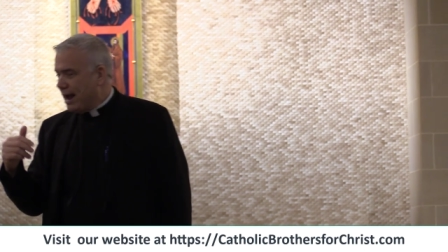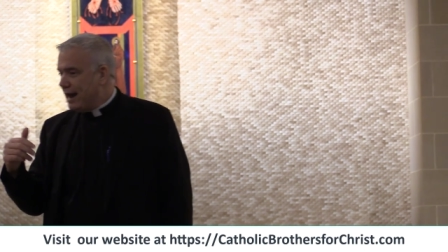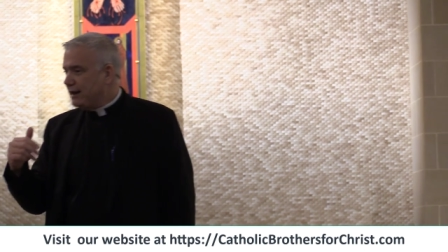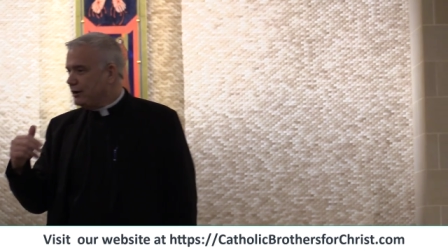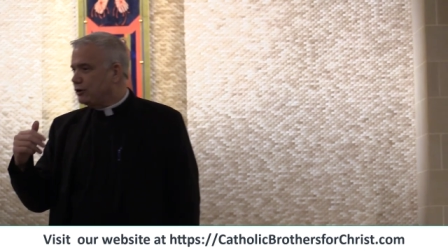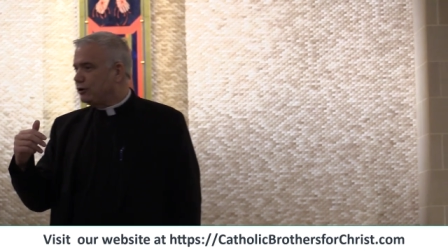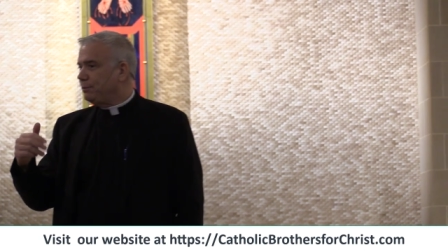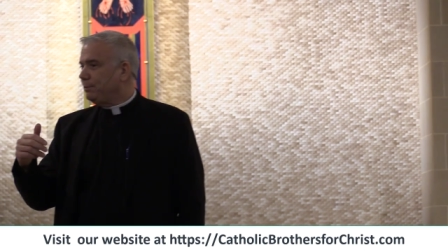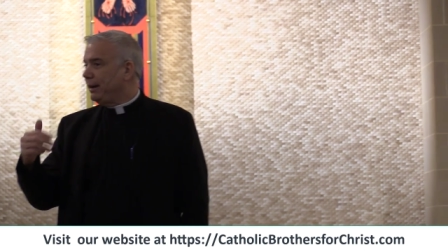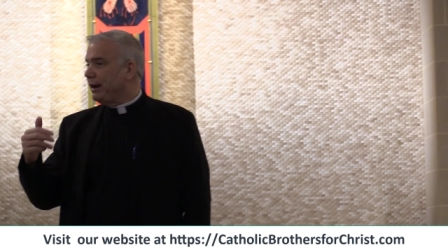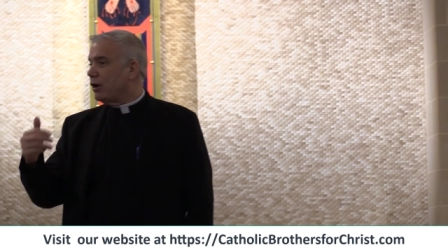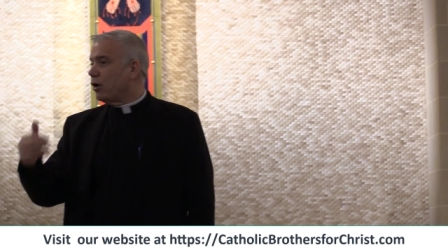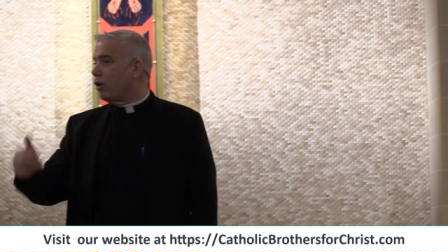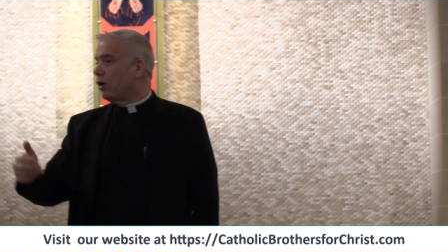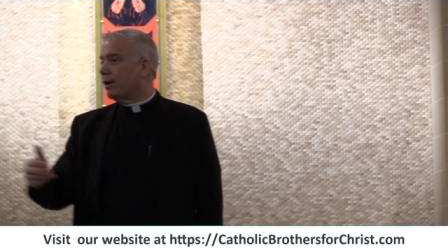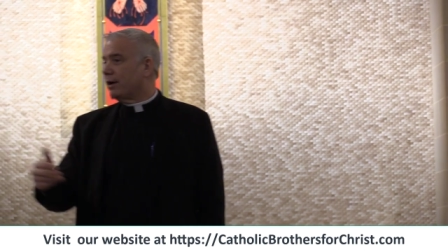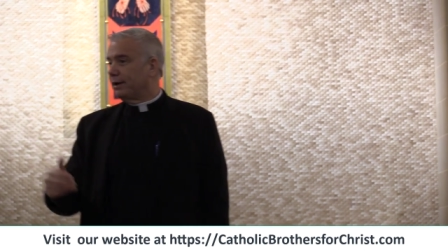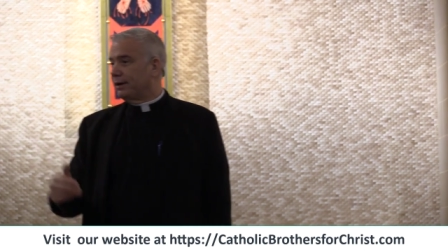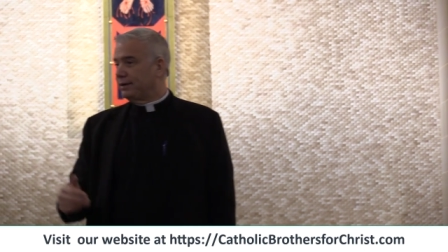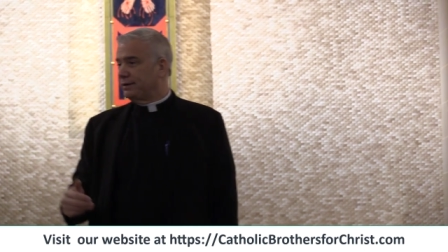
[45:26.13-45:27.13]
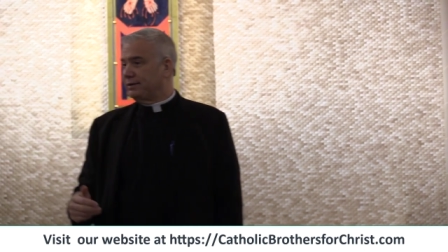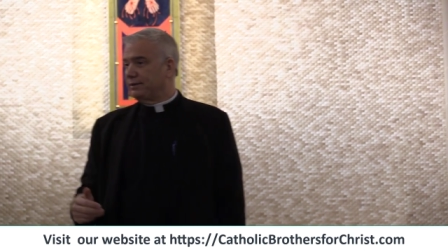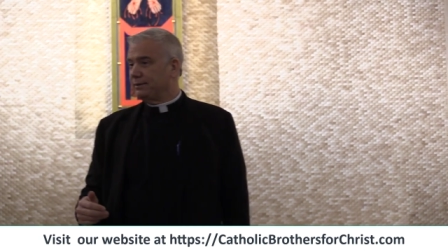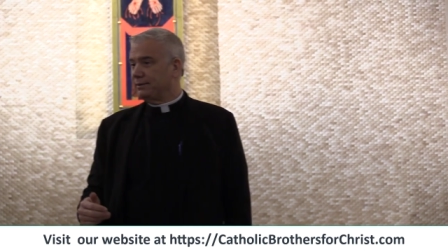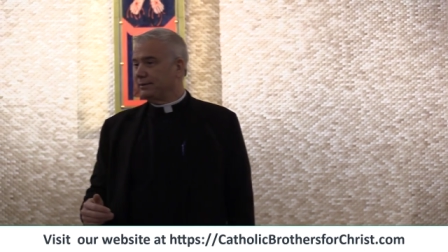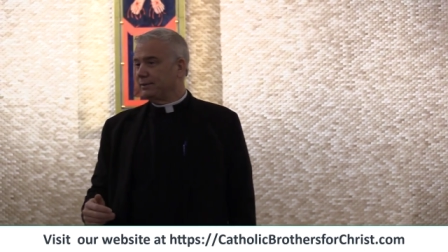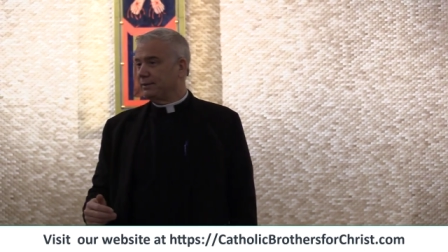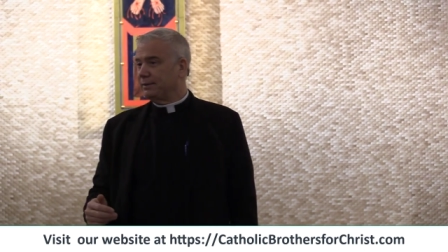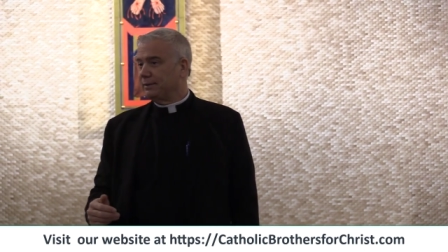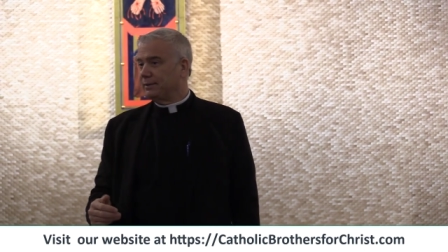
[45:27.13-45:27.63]
I could be hard,
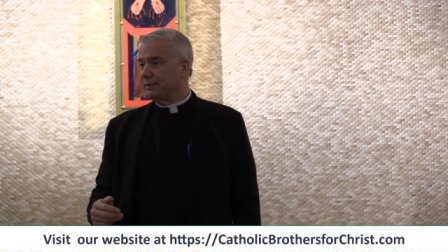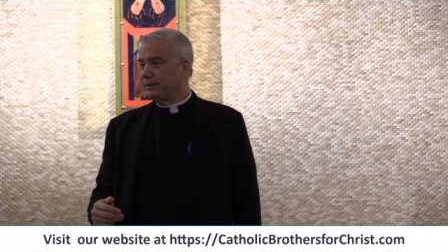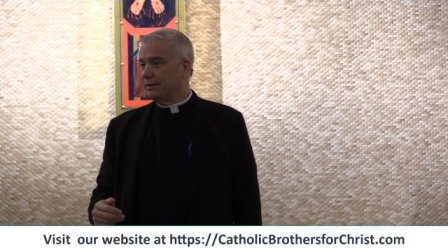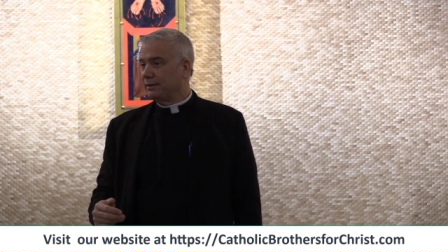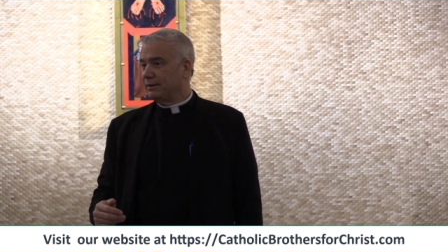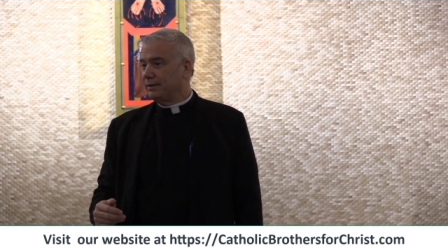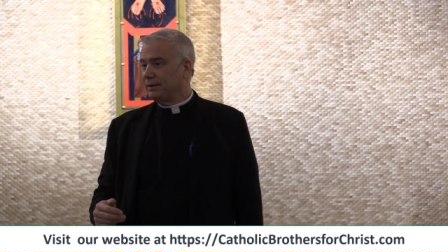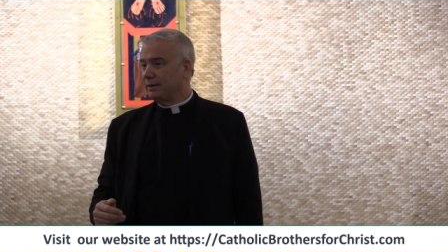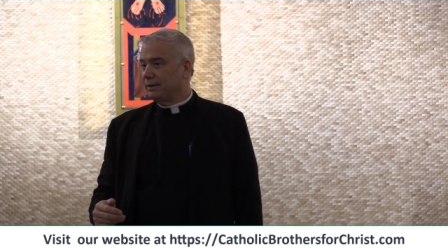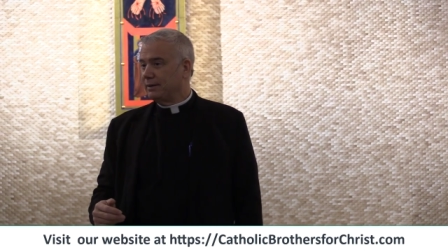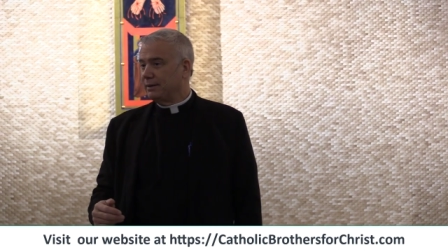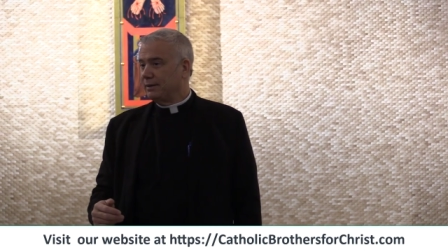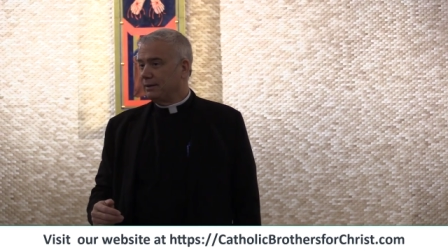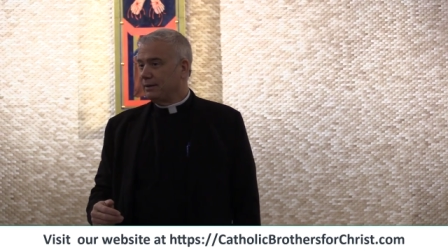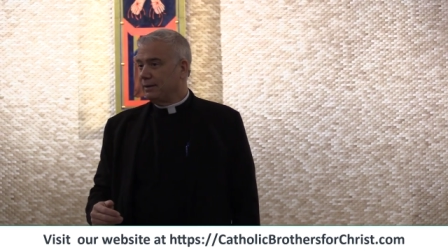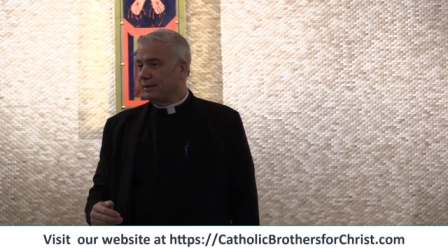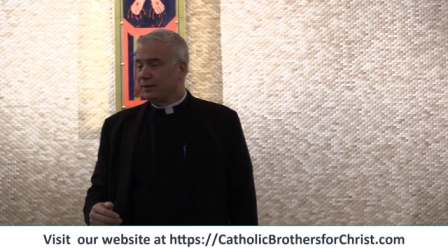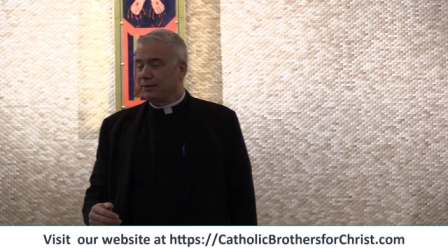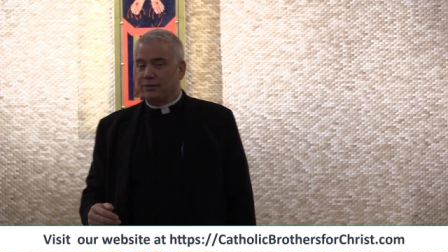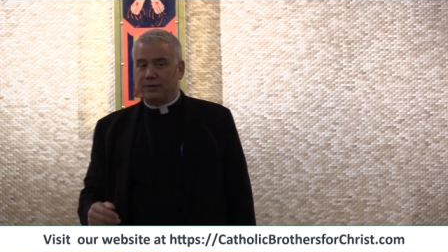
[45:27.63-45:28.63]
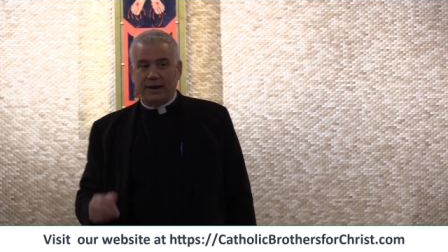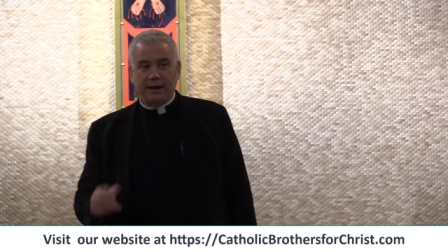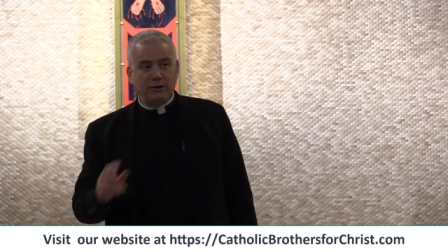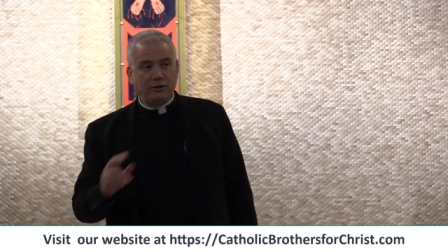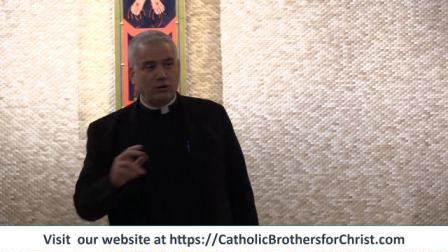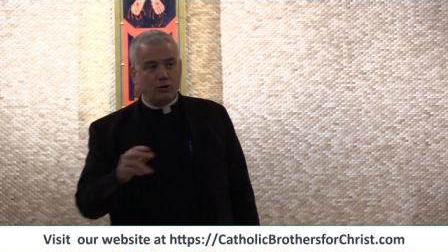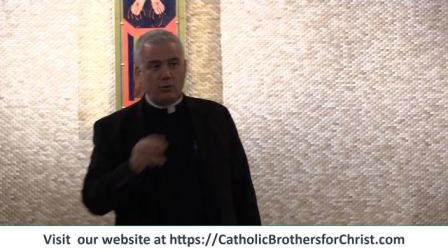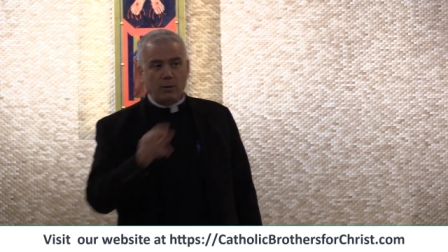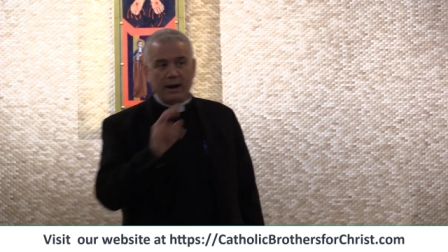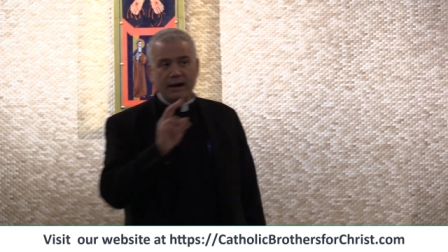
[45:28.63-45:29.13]
they
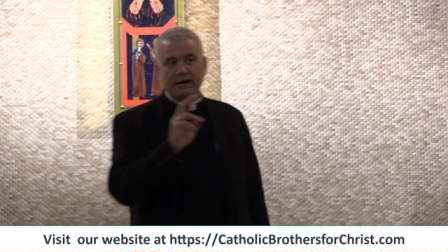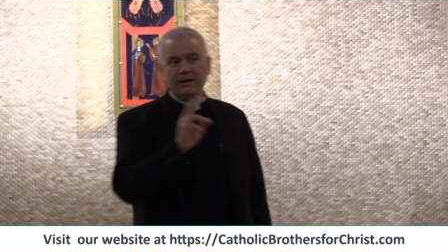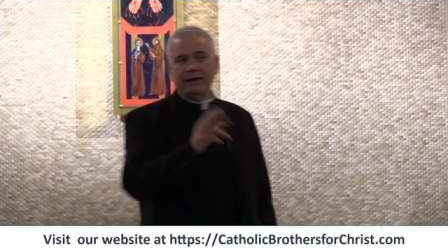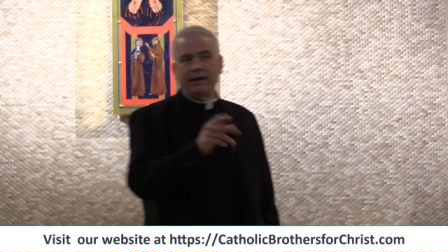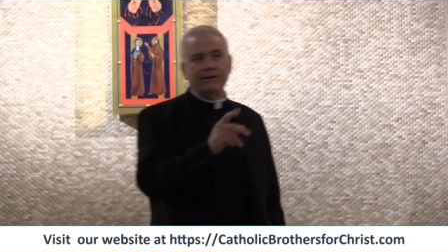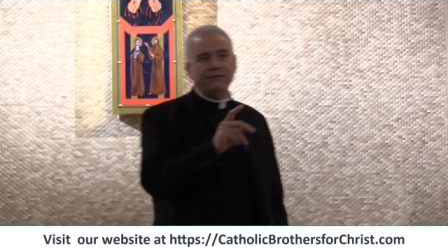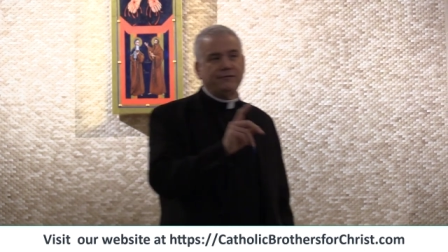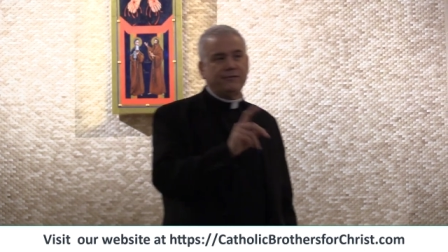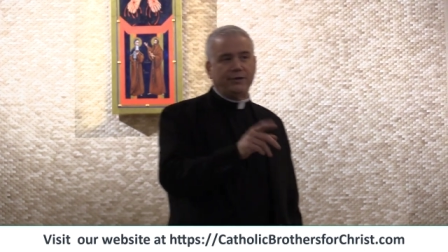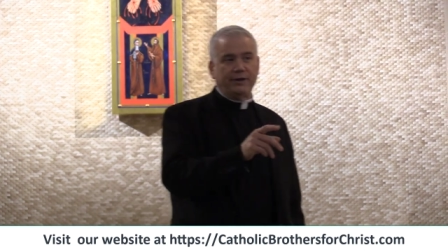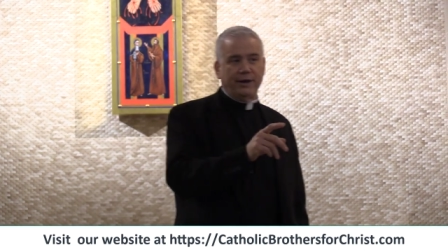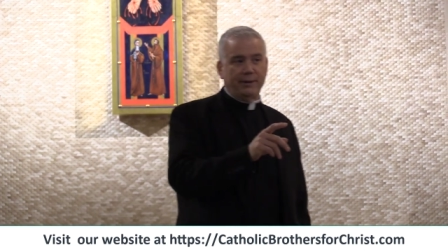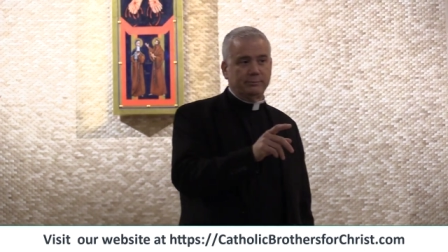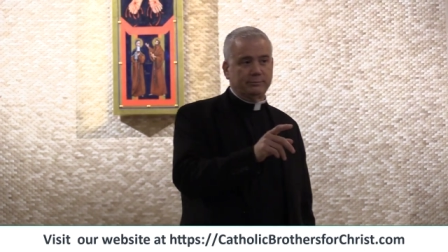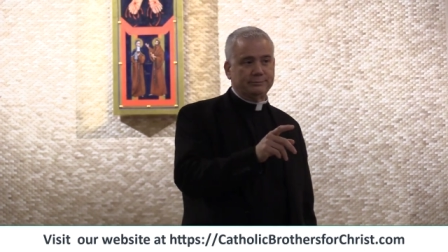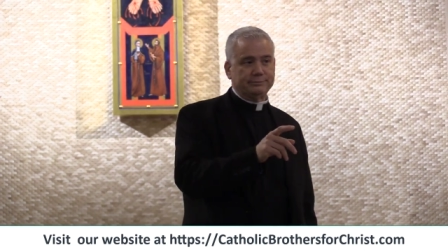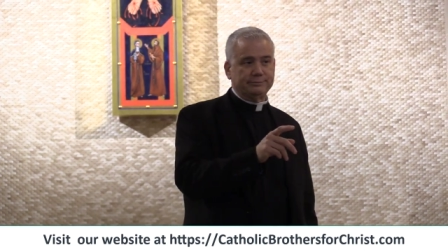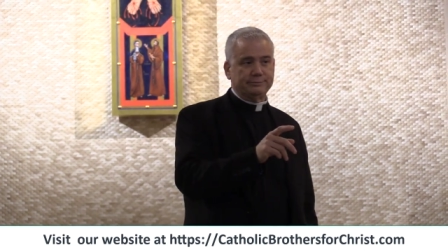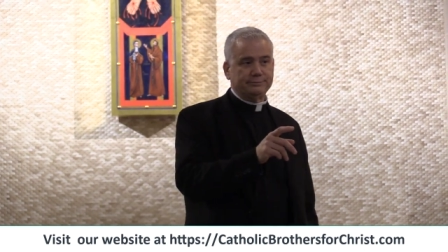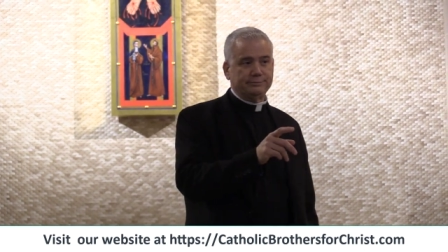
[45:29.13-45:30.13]
knew I loved them.